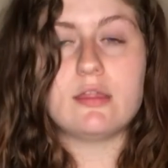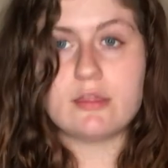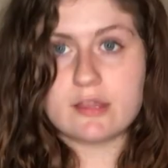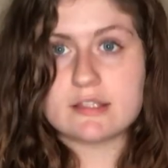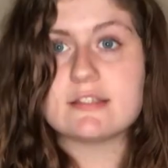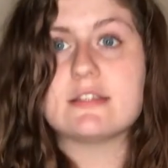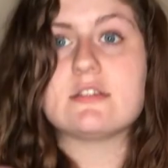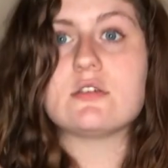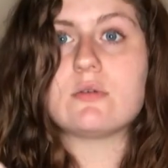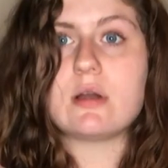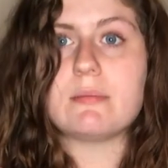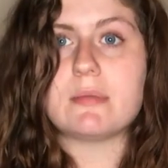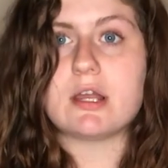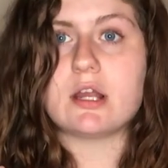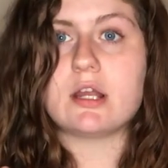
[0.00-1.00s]
this is who
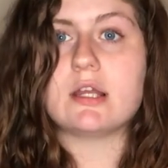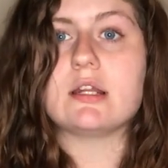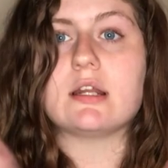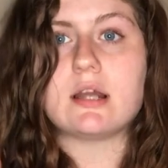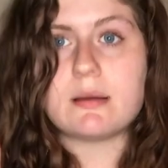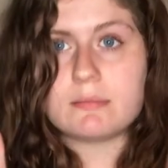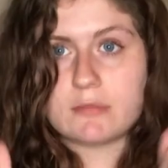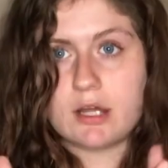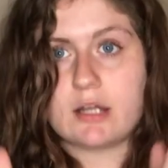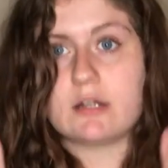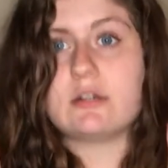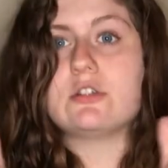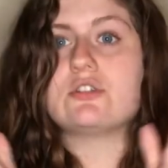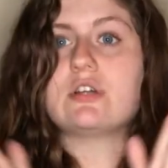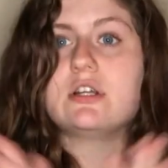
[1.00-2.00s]
I married and I'm not
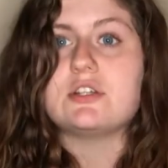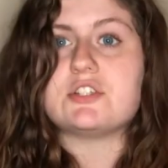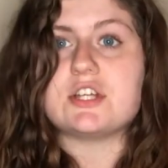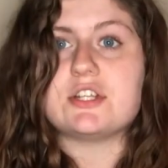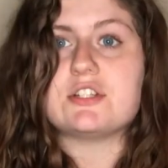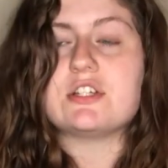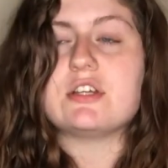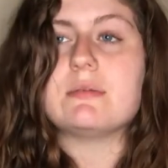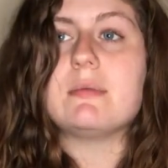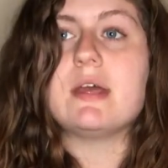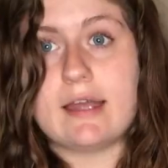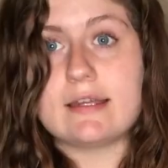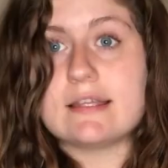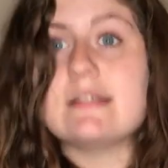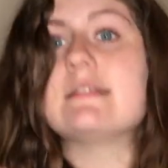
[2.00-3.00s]
going to try to change him,
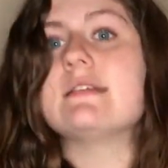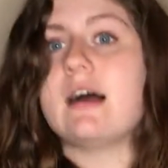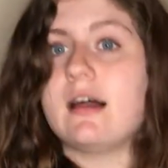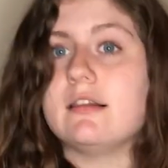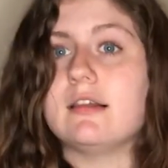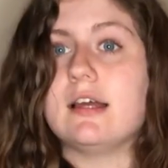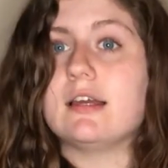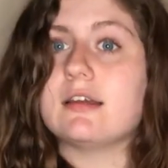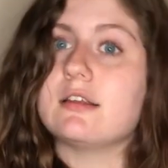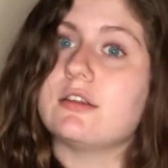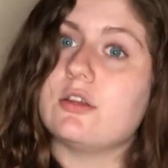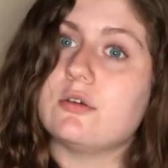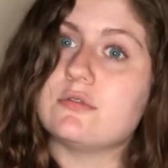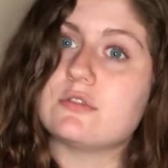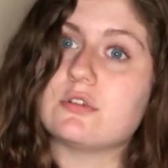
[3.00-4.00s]
and he's not like
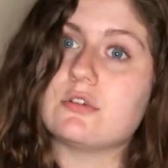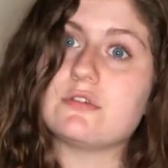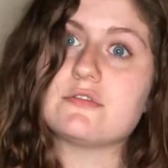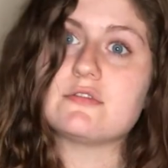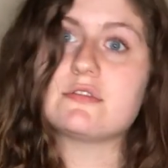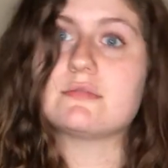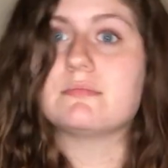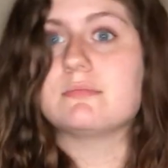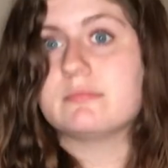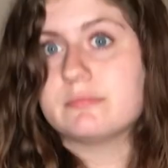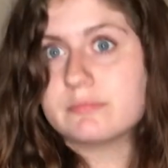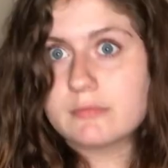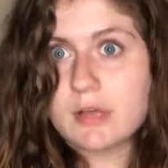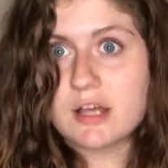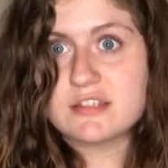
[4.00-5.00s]
those girls'
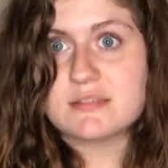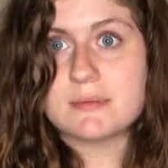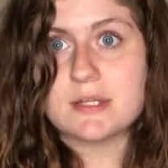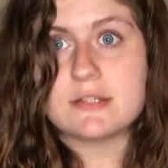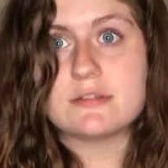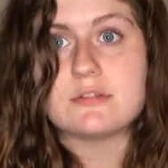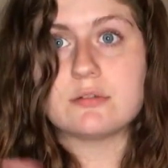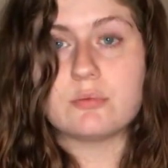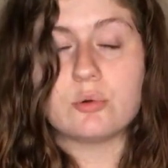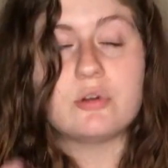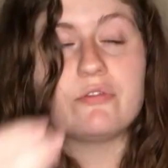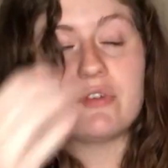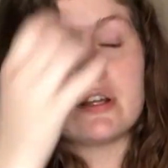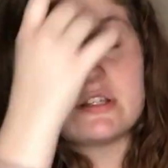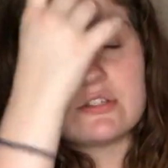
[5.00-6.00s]
husbands or
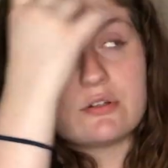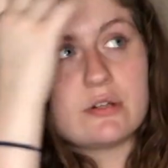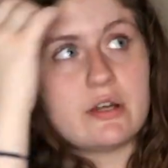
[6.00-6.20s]
boyfriends or